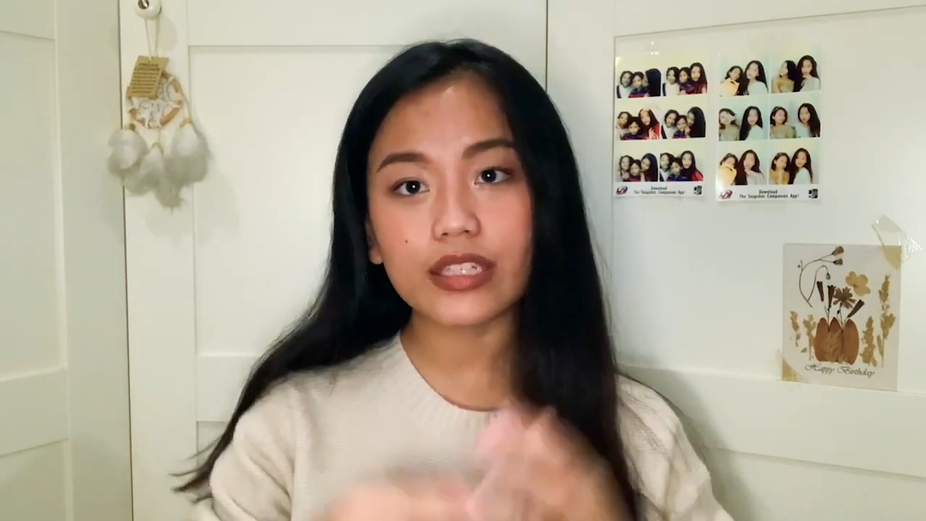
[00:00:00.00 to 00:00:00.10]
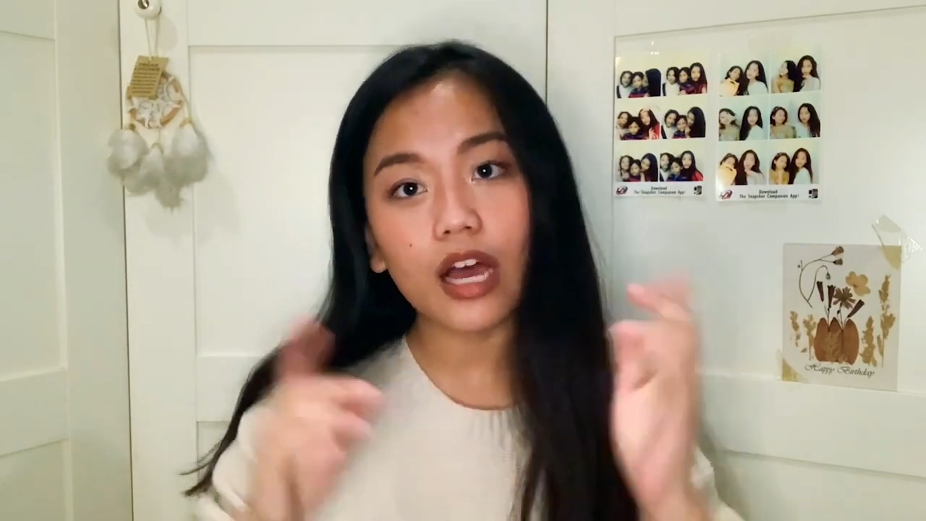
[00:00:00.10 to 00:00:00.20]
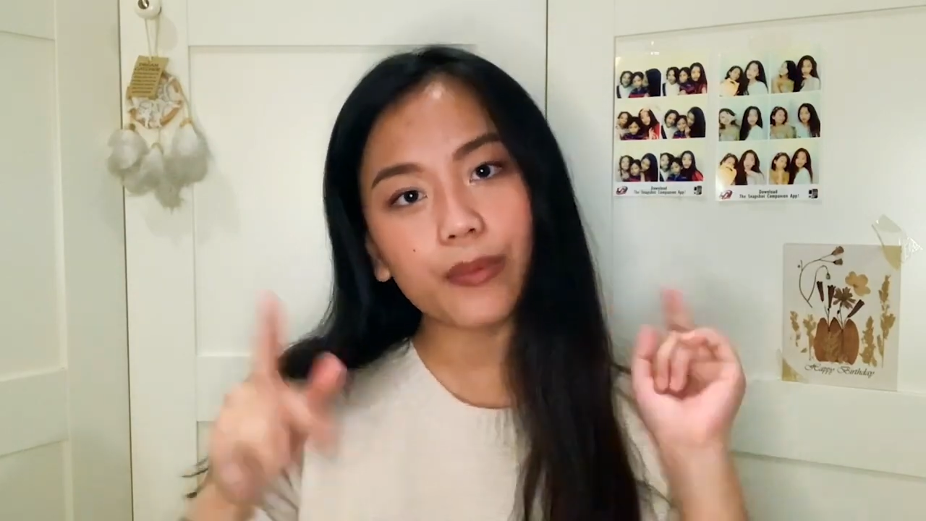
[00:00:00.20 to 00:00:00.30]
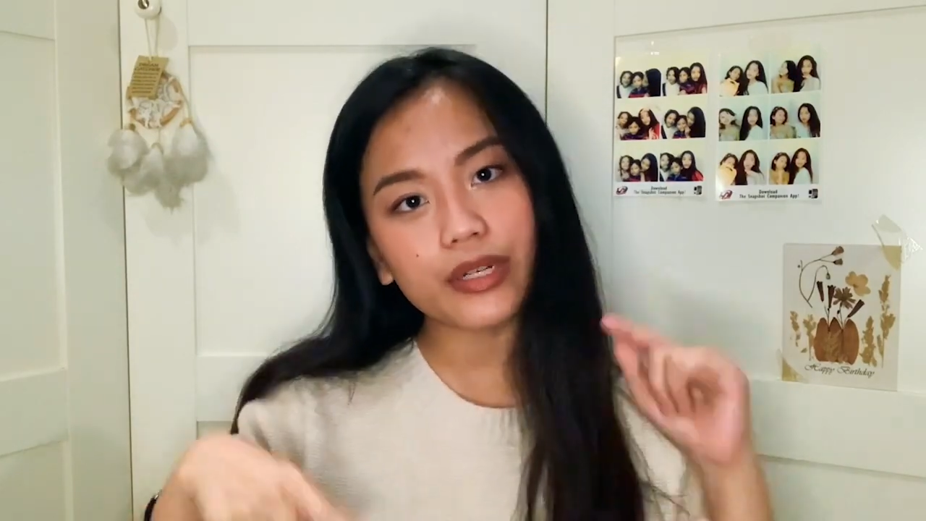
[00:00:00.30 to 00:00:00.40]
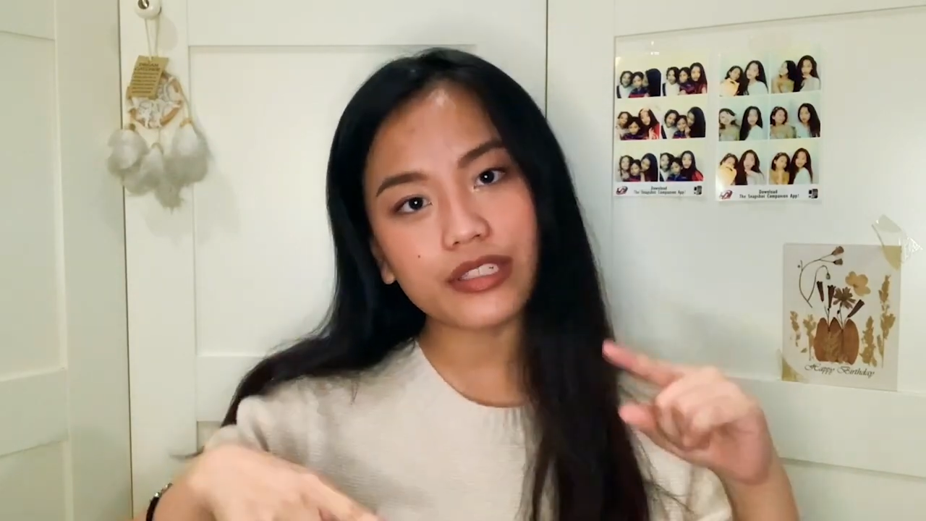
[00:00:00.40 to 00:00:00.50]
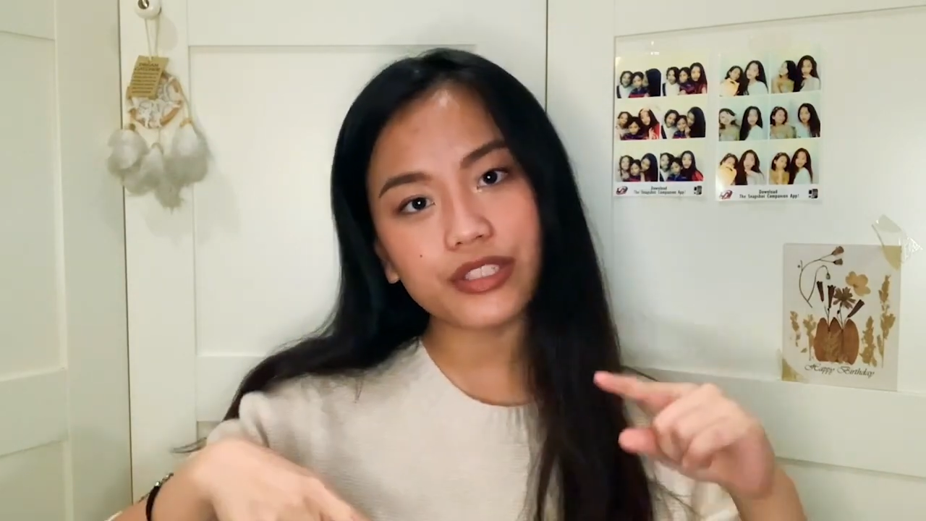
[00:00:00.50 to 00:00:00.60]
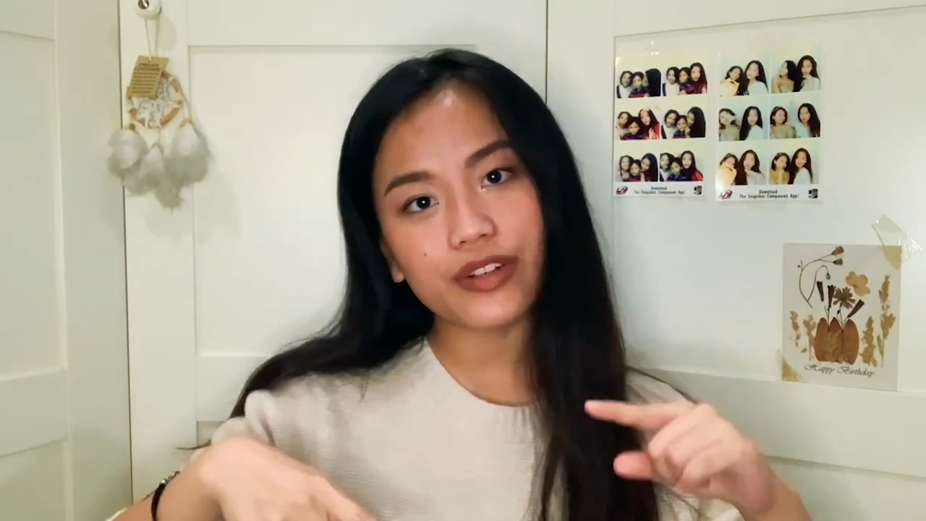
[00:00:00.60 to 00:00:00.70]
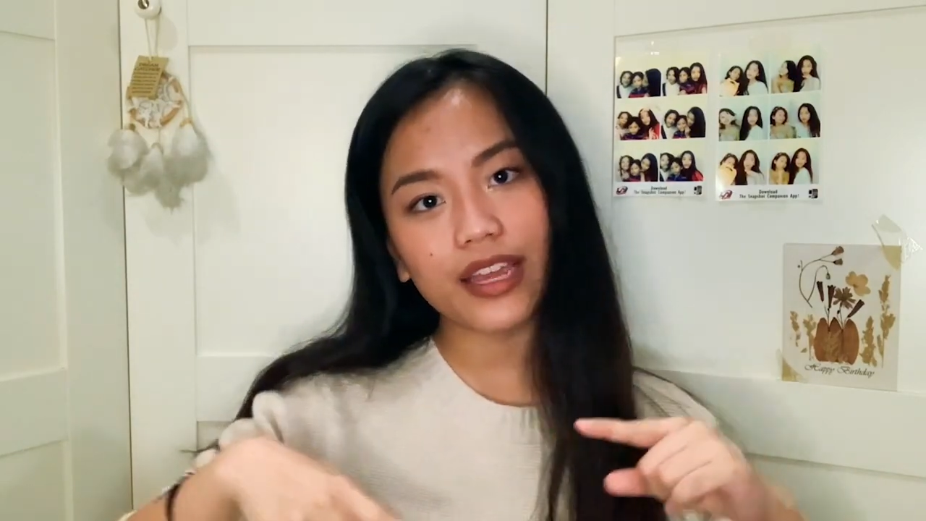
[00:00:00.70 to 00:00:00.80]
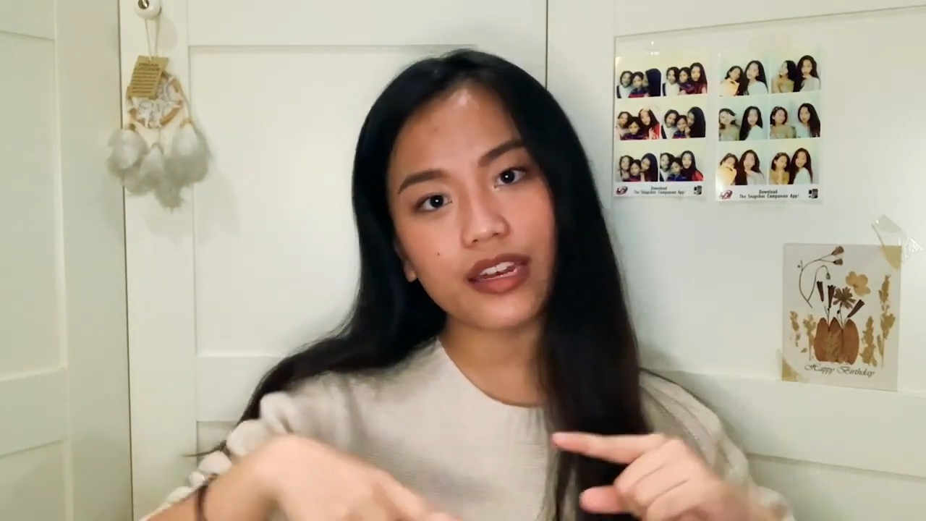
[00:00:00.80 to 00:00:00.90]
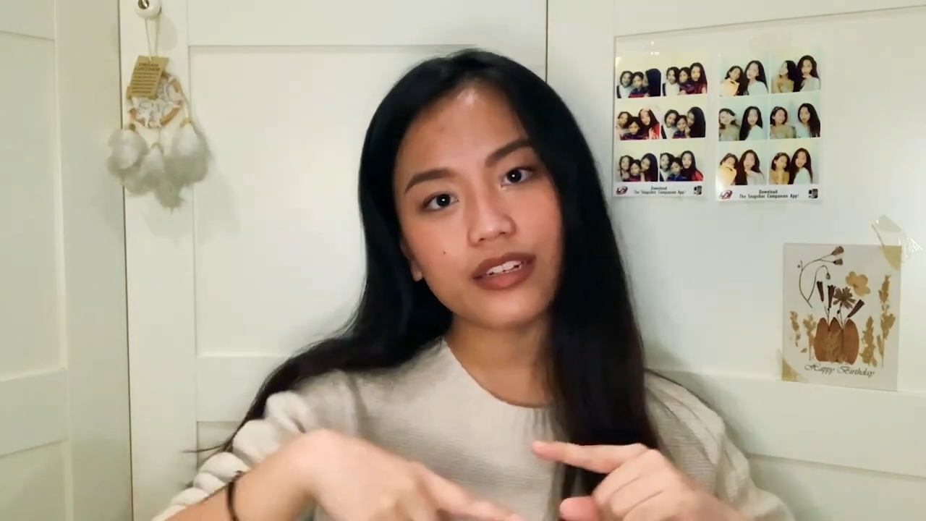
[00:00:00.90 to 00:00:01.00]
hop on a
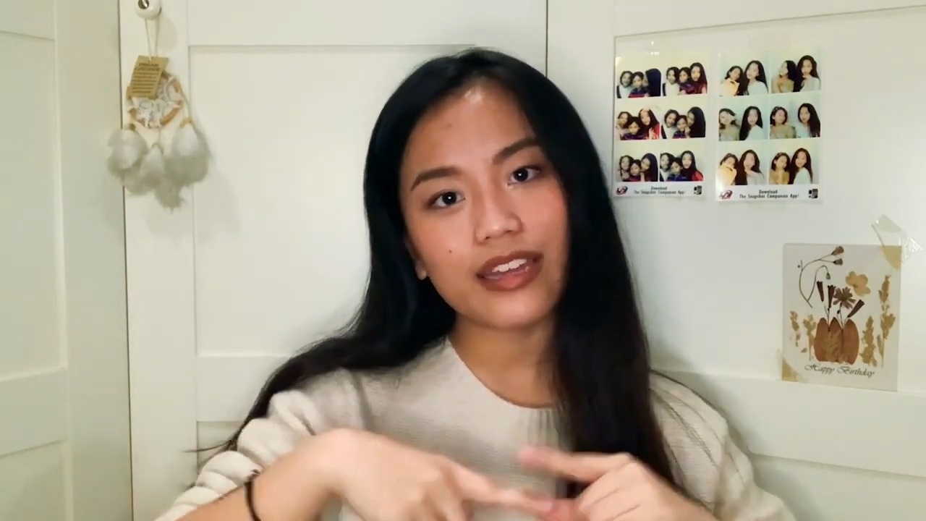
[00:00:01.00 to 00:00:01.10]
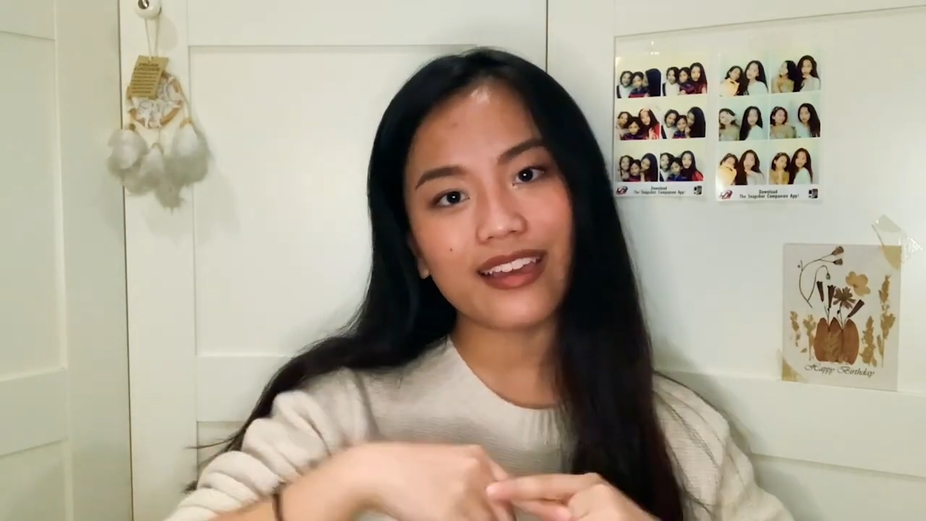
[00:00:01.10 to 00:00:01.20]
train